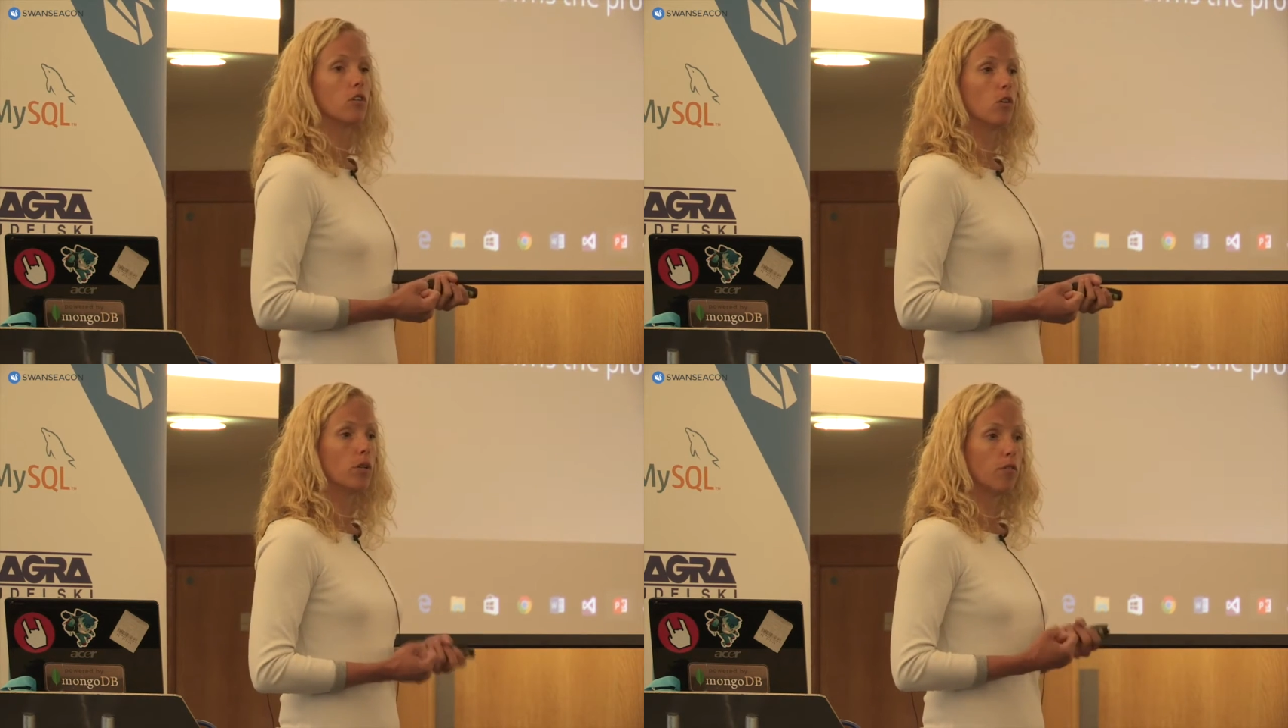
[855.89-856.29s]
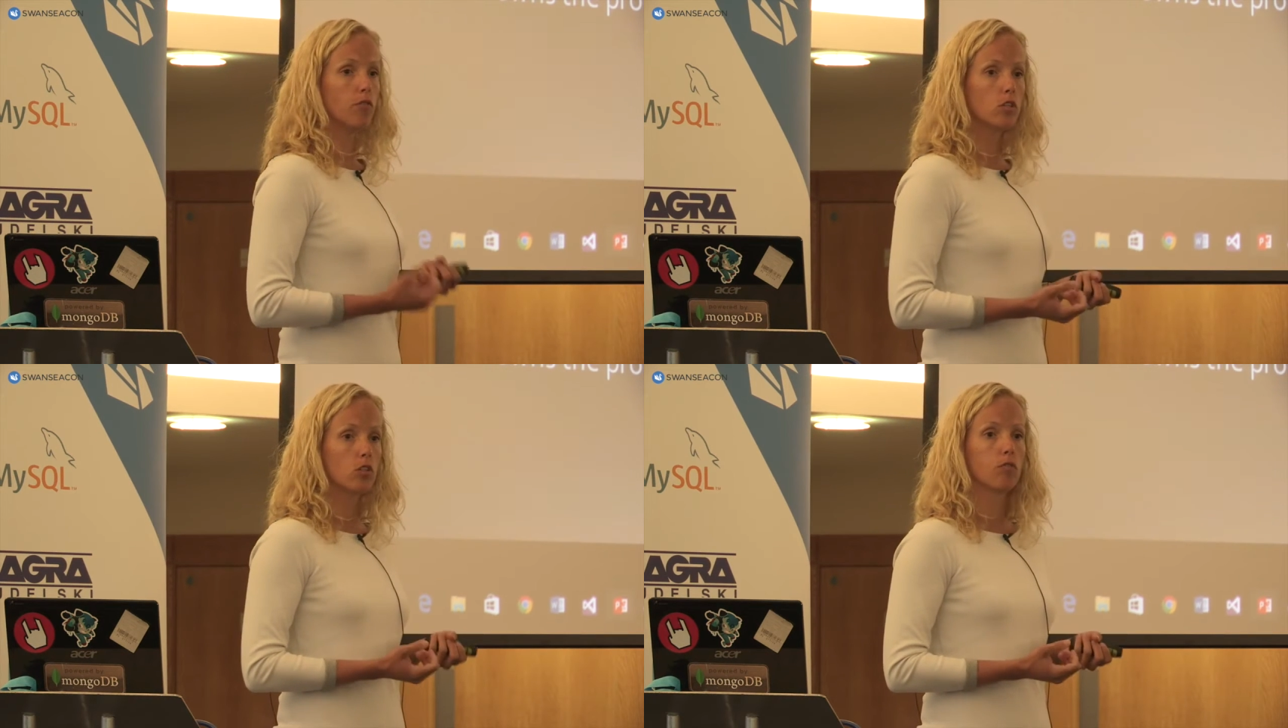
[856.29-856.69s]
You know, in
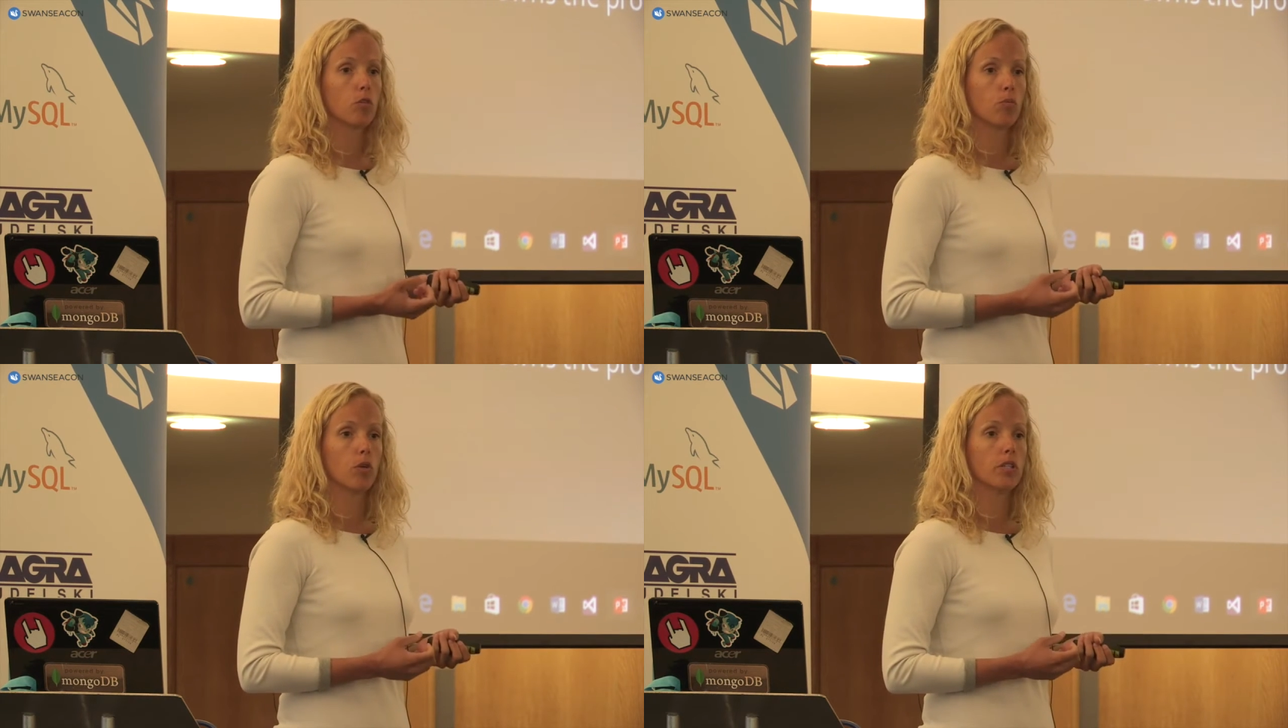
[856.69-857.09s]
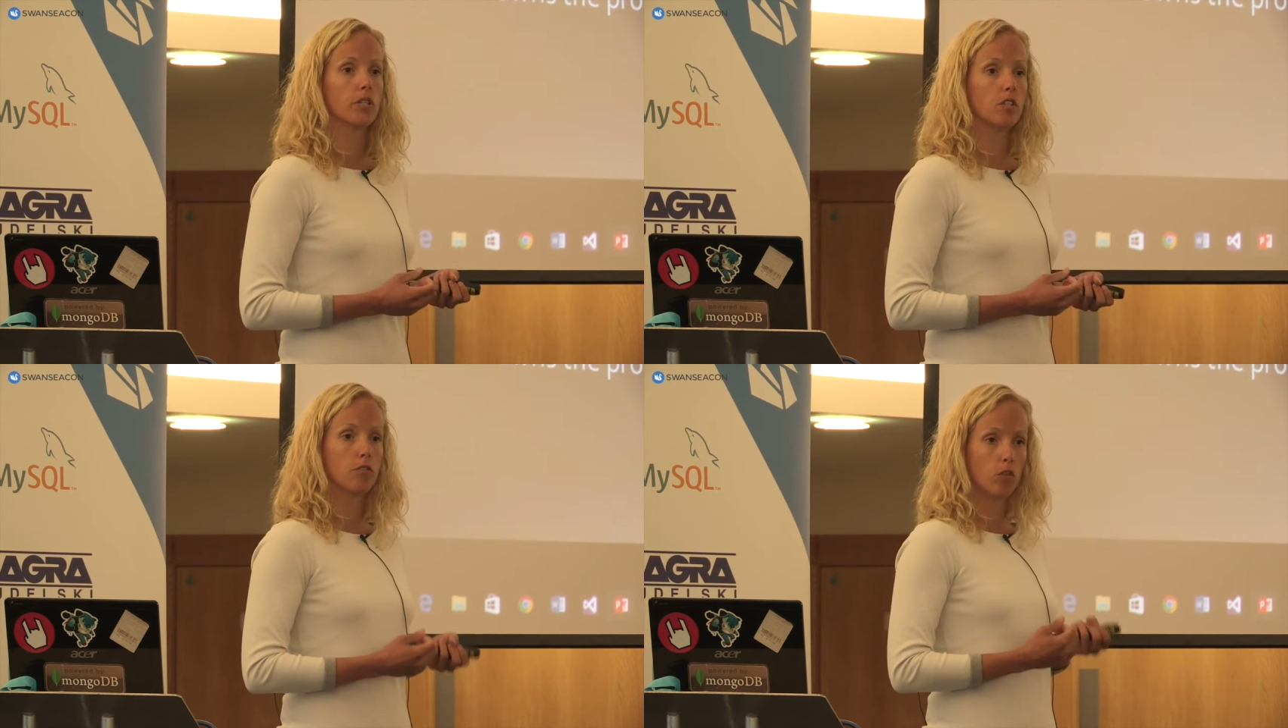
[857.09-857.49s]
every software
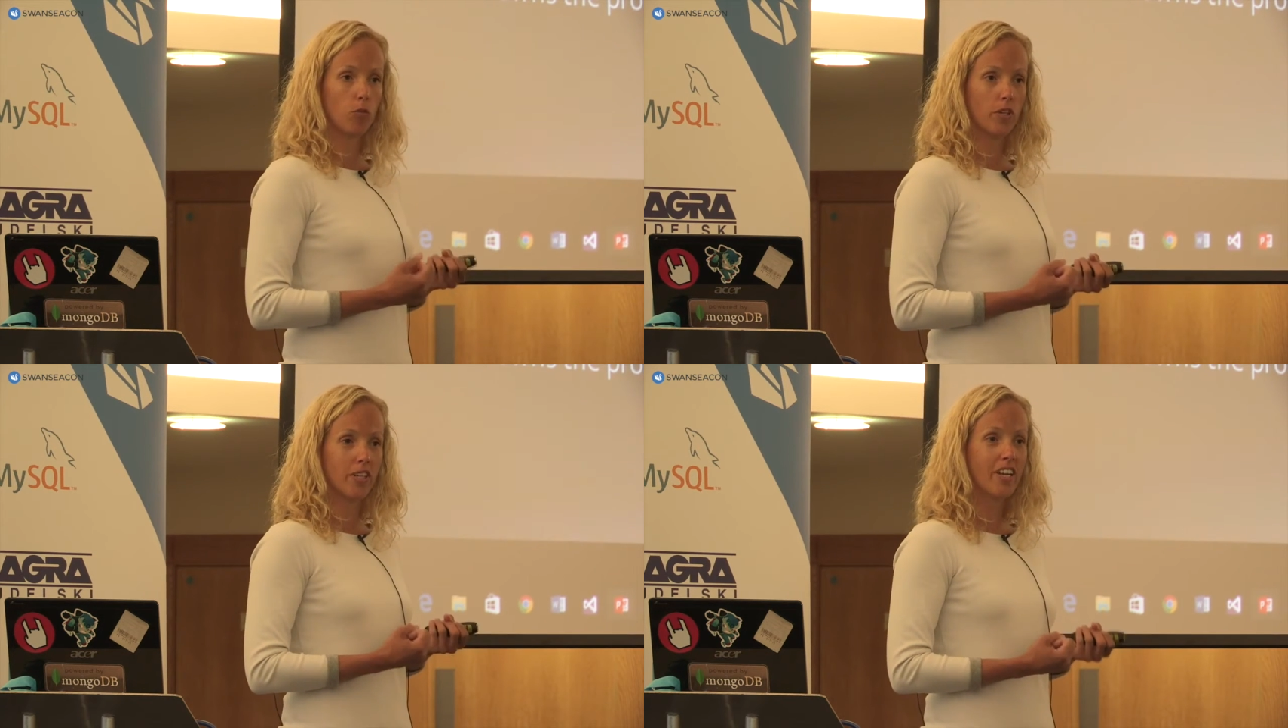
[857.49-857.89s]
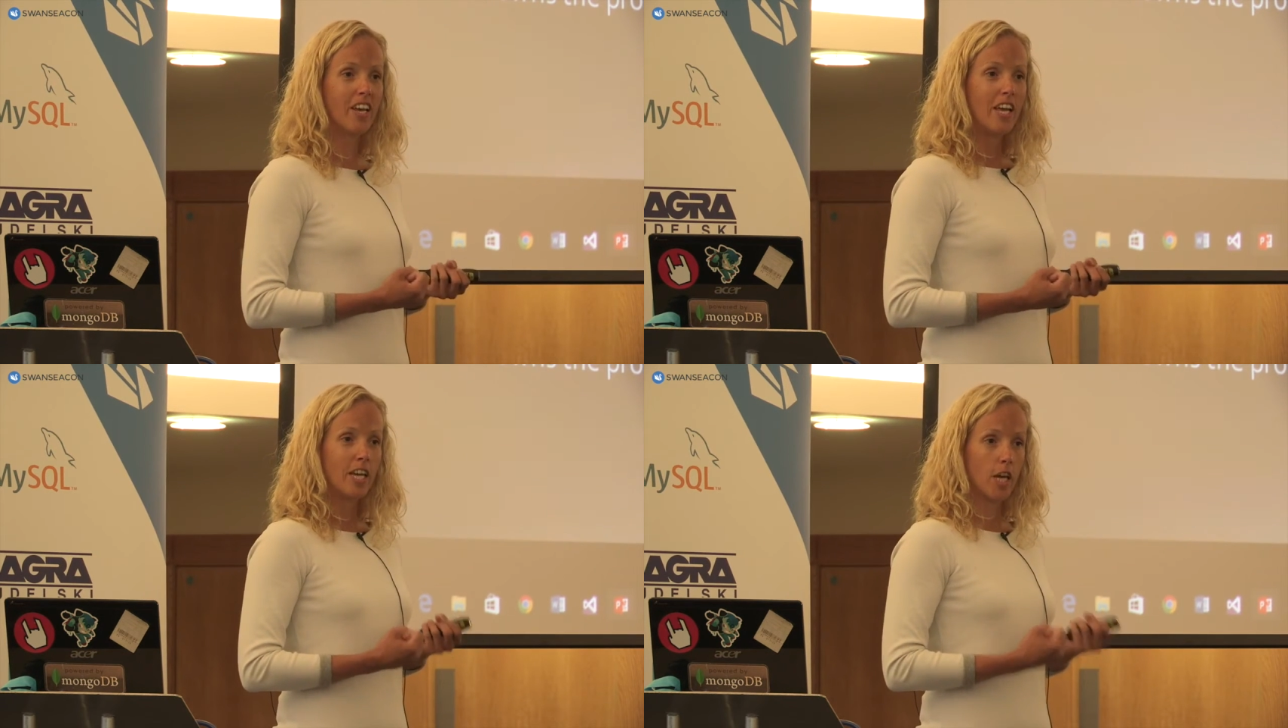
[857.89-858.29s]
project, you have someone
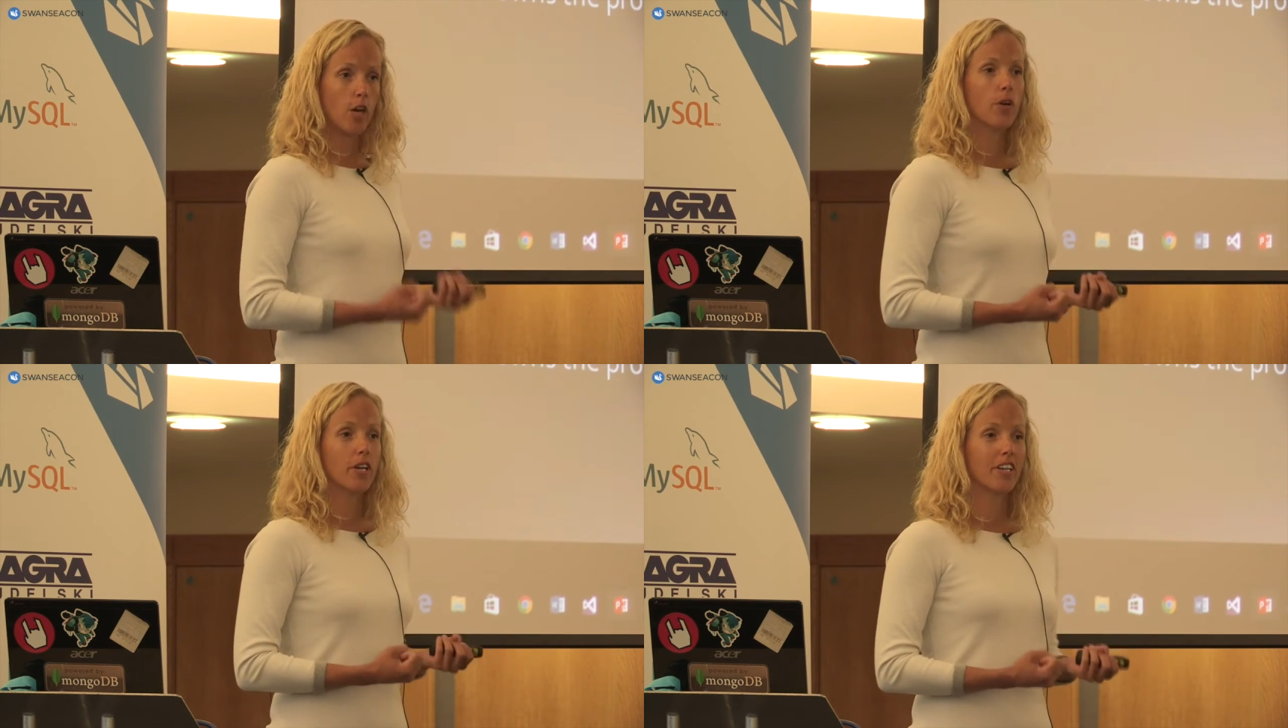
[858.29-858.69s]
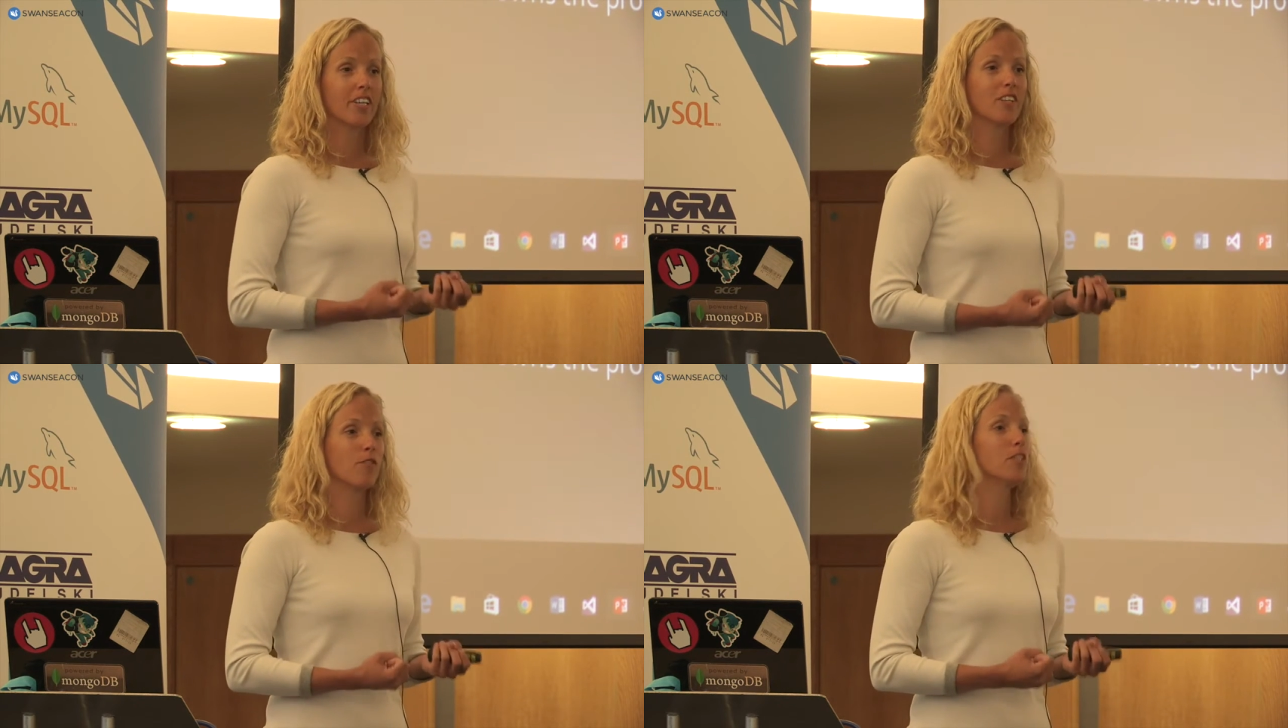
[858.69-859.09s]

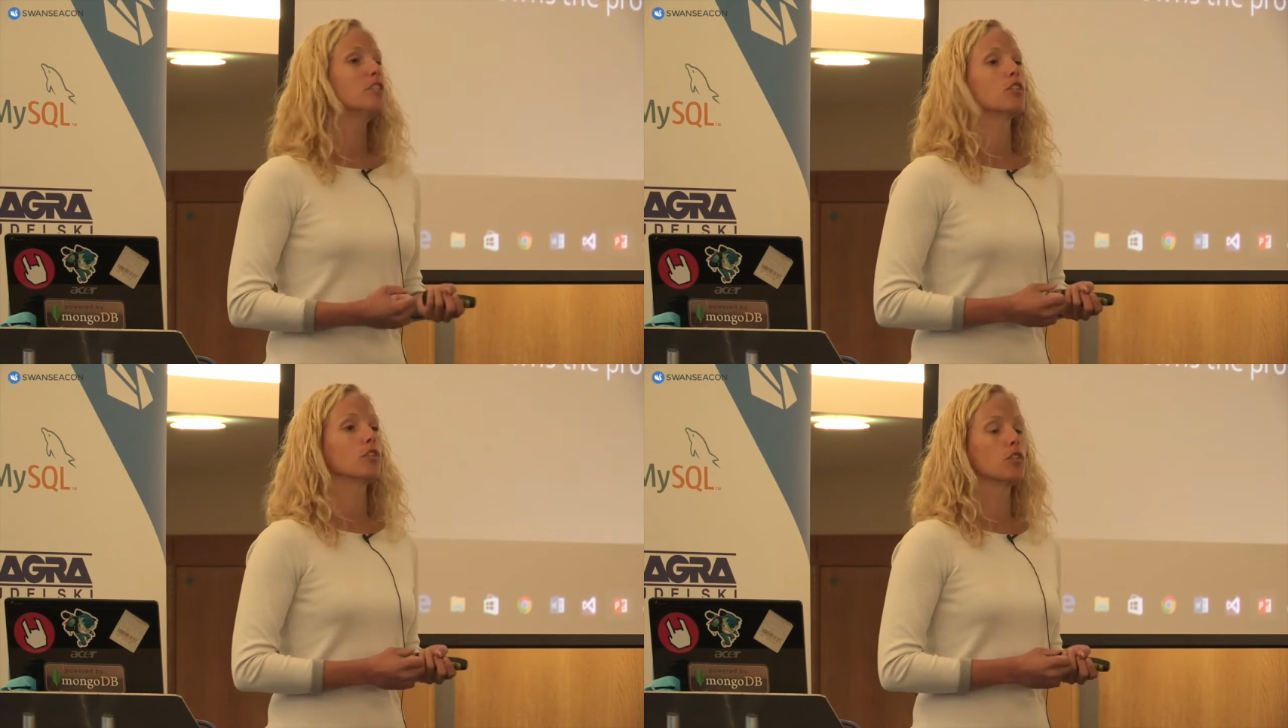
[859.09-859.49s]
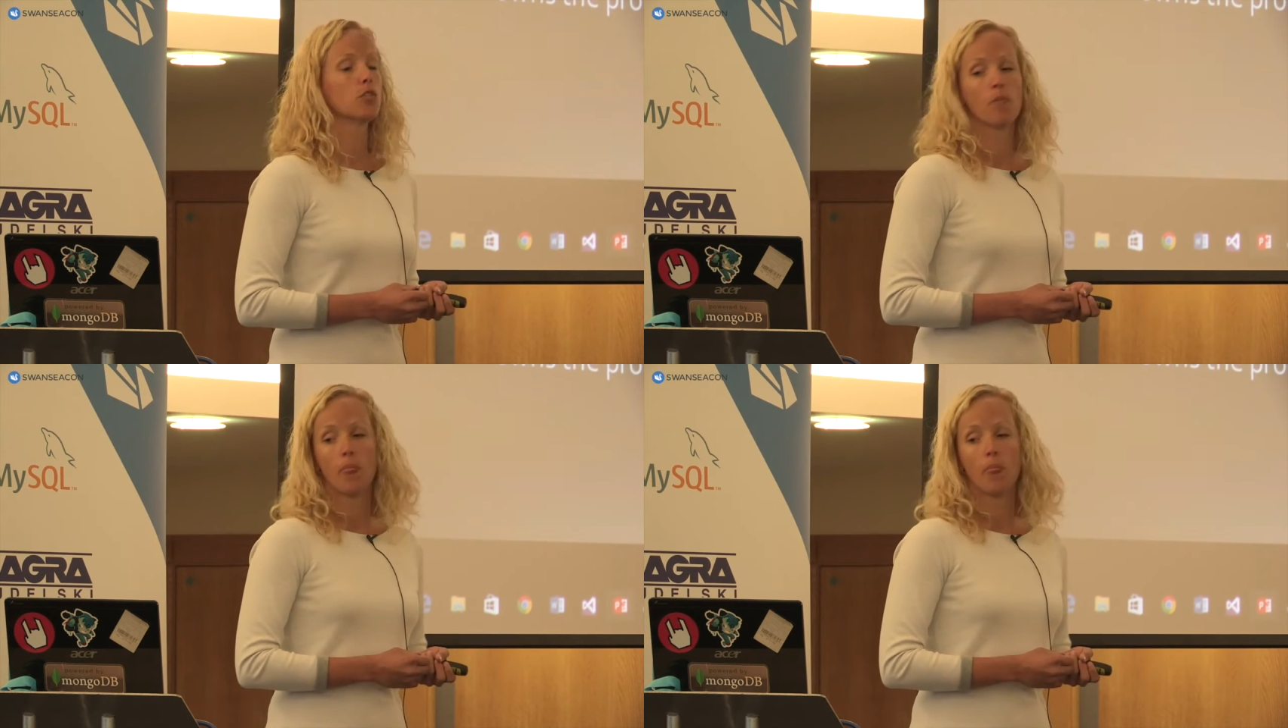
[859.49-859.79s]
carrying the features.